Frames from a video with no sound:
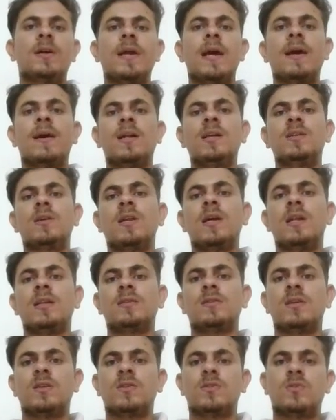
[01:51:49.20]
Tangled
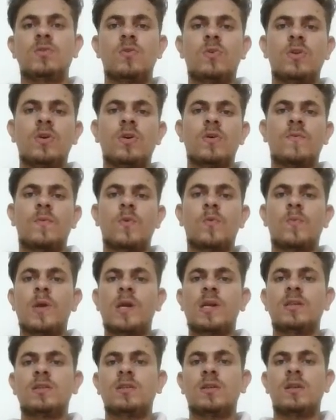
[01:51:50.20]
tells the story of
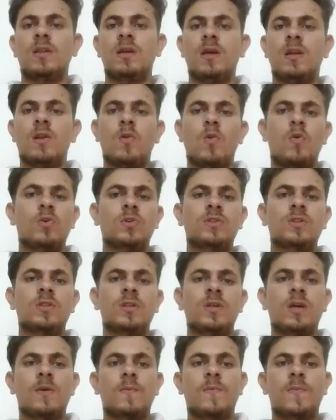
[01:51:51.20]
Rapunzel, a lost
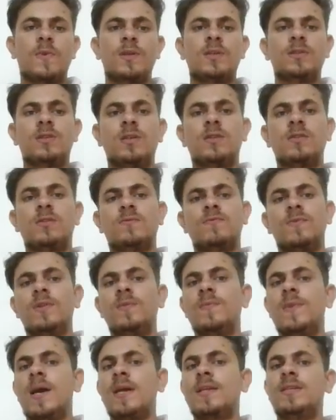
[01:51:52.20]
young princess
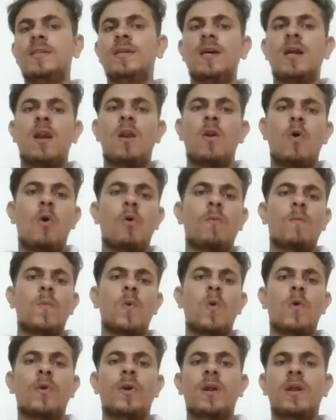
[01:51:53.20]
with magical long
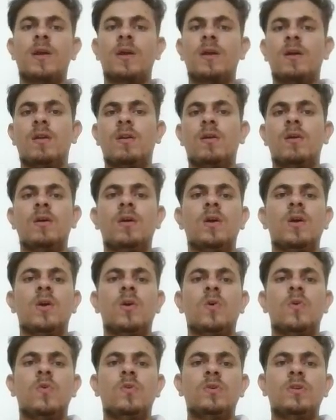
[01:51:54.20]
blonde hair
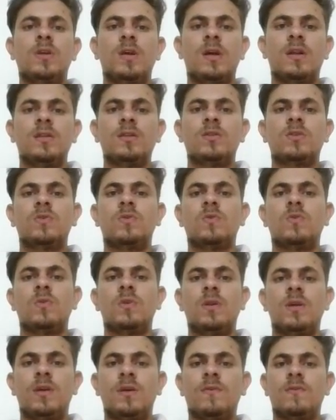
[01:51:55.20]
who yearns to
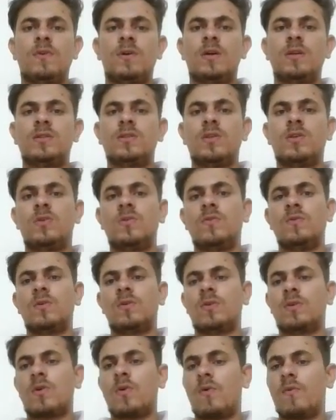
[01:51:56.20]
leave her
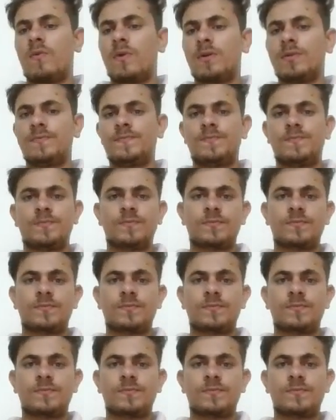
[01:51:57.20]
secluded tower.